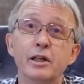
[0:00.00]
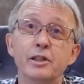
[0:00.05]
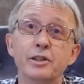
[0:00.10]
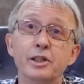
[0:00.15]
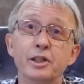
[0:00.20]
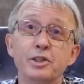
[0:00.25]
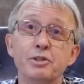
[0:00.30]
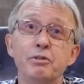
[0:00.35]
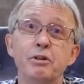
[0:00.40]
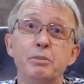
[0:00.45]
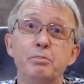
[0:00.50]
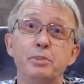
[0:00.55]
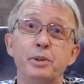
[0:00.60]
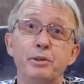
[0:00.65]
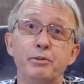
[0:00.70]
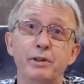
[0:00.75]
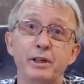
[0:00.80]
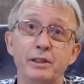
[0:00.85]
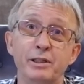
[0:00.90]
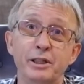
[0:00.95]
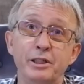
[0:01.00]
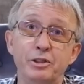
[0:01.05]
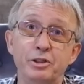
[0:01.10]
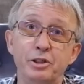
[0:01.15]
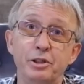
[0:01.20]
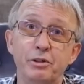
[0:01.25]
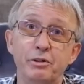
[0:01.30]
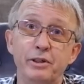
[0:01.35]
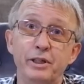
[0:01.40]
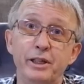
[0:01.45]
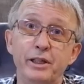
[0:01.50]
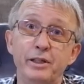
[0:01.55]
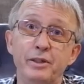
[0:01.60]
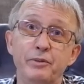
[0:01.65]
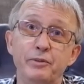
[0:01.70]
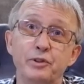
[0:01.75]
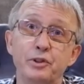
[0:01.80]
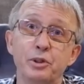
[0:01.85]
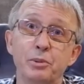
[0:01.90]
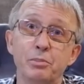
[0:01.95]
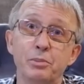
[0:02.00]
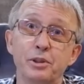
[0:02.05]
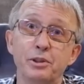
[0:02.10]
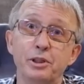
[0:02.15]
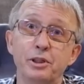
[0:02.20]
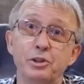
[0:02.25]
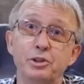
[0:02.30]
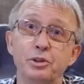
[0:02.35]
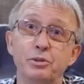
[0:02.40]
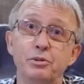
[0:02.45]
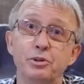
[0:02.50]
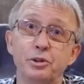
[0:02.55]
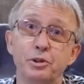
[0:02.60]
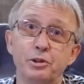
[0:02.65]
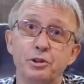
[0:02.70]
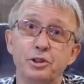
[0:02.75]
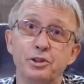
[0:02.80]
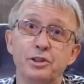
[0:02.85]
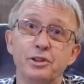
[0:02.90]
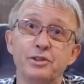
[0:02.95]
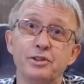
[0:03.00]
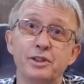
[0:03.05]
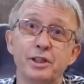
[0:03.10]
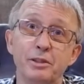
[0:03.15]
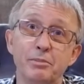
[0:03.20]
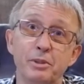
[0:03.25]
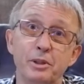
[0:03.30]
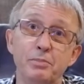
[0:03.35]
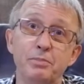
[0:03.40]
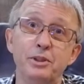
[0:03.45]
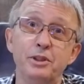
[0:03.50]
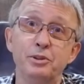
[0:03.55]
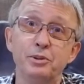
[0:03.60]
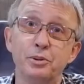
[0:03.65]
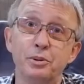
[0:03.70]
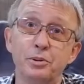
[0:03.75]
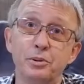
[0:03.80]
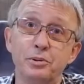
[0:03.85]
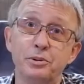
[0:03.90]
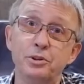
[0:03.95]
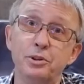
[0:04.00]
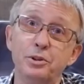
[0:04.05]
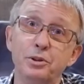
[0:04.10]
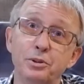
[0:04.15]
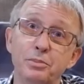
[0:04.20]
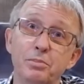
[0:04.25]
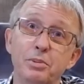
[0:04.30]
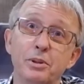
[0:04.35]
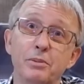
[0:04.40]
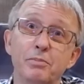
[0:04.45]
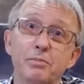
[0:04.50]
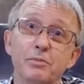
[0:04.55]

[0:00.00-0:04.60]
This will prevent injury if somebody should touch the standby pitot tube